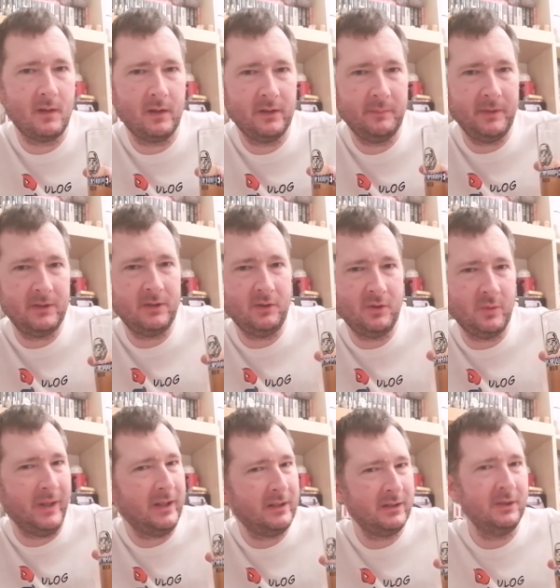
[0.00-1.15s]
I was a bit too
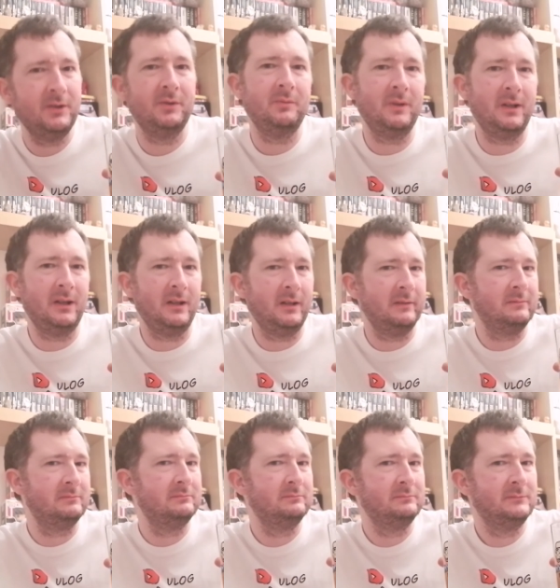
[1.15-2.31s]
quick to
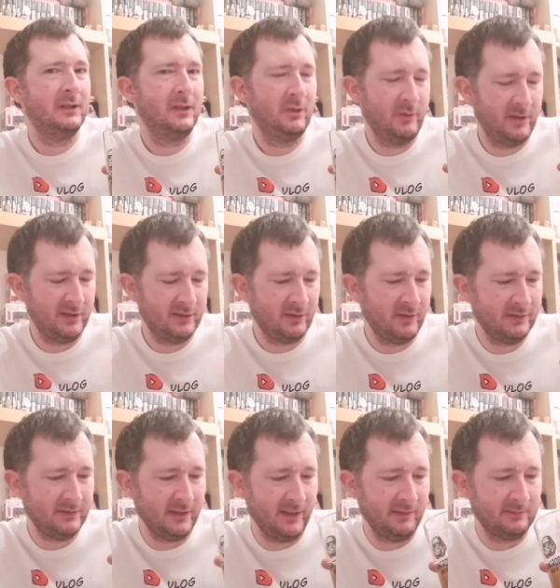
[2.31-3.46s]
uh,
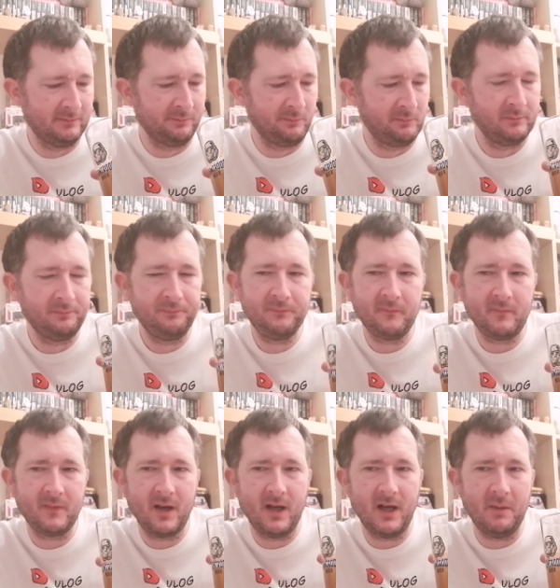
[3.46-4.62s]
criticise that.
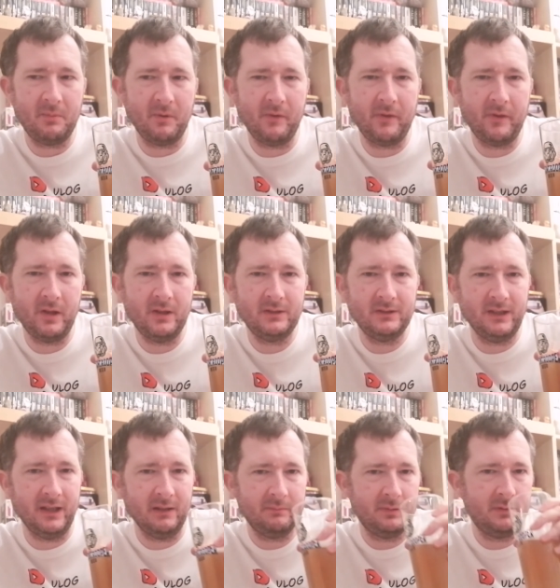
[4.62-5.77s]
Uh, but on the third
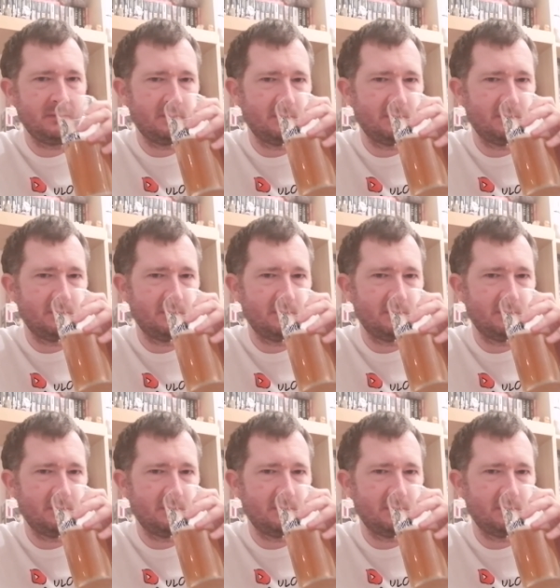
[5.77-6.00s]
sip,